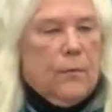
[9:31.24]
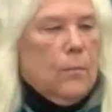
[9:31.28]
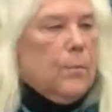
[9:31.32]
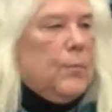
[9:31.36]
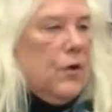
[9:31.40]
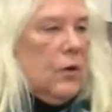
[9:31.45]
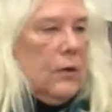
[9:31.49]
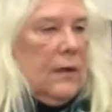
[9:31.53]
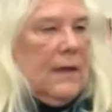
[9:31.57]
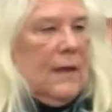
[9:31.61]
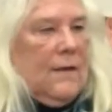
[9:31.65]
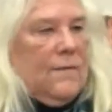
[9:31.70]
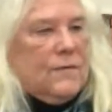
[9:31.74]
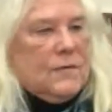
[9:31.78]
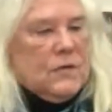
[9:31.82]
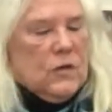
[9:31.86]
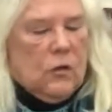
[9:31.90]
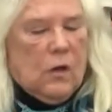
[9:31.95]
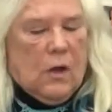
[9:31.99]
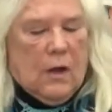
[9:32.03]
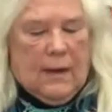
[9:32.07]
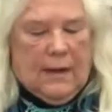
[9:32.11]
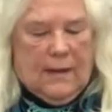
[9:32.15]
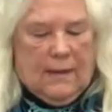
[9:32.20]
The book Eve's
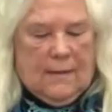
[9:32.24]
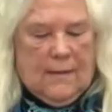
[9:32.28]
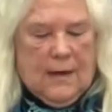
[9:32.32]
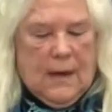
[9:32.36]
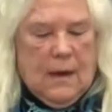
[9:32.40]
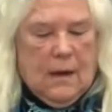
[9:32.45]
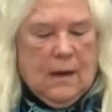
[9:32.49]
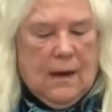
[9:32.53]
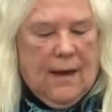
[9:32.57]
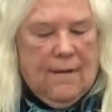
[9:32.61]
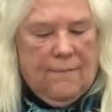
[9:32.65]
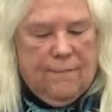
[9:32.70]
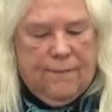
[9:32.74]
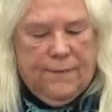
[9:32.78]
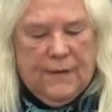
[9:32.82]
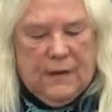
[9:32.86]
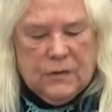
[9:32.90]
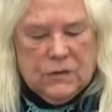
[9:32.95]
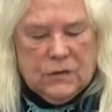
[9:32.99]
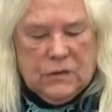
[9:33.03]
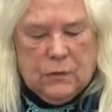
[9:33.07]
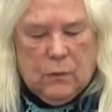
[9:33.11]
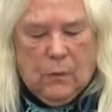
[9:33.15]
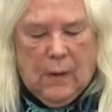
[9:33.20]
Longing that I
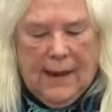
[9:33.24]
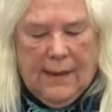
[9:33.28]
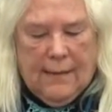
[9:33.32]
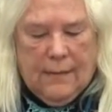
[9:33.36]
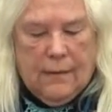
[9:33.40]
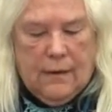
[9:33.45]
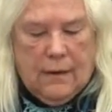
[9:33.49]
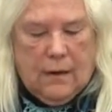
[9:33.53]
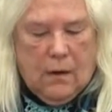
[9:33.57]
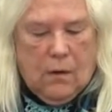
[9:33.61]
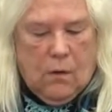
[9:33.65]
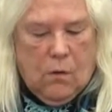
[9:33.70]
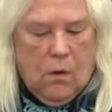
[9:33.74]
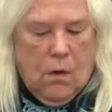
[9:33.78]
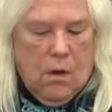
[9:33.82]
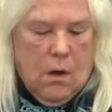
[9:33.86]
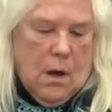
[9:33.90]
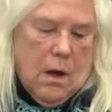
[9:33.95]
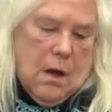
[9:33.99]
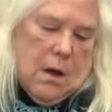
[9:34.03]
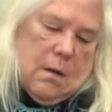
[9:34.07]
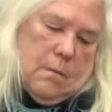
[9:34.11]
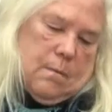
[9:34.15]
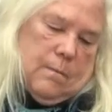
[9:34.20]
finished a while ago
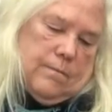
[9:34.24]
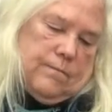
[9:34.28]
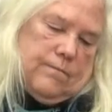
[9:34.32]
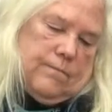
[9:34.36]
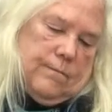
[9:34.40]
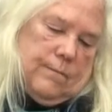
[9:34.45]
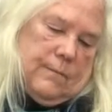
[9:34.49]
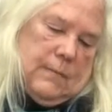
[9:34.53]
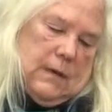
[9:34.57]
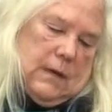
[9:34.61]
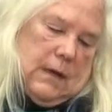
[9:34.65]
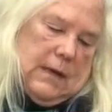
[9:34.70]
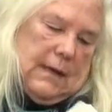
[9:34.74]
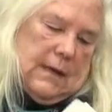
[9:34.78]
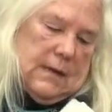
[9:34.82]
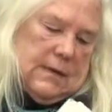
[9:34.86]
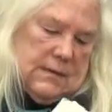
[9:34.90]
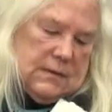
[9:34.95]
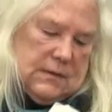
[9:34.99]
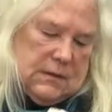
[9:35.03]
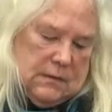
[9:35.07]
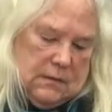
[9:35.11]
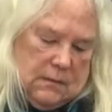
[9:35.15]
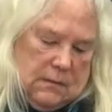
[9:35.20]

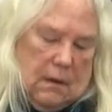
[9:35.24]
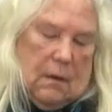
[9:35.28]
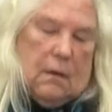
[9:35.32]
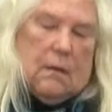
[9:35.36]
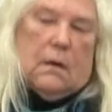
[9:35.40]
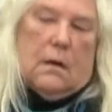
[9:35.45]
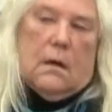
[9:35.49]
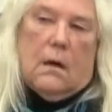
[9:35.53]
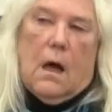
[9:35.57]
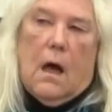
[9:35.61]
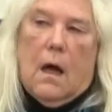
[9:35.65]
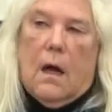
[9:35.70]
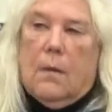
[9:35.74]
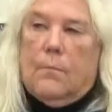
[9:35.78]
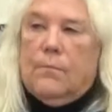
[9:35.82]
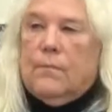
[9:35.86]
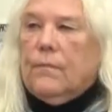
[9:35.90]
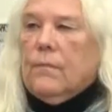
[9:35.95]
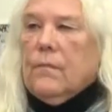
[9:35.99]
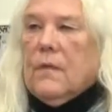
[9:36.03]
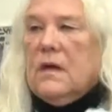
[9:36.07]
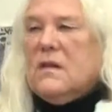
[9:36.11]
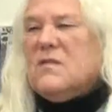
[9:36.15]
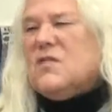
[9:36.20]
is,
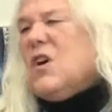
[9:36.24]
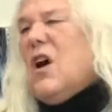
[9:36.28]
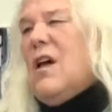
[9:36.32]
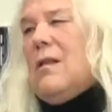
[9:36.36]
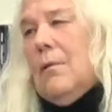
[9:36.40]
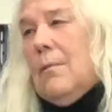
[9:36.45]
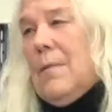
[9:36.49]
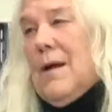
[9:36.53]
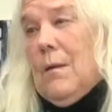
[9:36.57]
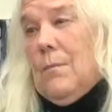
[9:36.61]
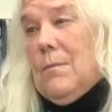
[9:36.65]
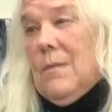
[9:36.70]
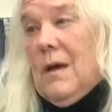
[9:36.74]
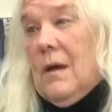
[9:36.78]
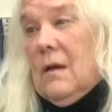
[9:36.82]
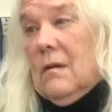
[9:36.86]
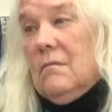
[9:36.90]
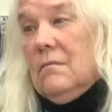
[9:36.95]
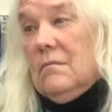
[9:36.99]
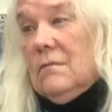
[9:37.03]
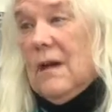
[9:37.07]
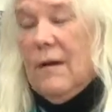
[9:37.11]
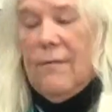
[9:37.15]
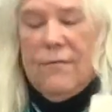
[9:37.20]
it's all about me,
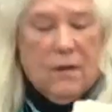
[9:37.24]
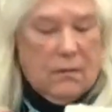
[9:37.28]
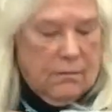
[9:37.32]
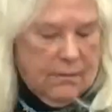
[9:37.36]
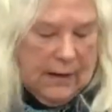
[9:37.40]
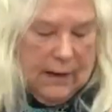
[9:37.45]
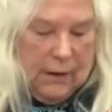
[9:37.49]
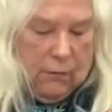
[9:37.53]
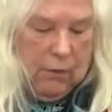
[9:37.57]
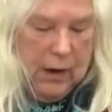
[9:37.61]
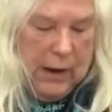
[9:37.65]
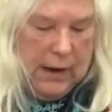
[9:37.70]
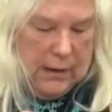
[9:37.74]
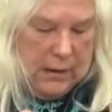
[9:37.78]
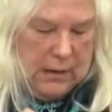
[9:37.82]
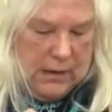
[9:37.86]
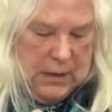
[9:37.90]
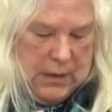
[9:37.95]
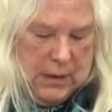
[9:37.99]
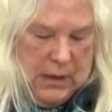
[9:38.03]
everything I write.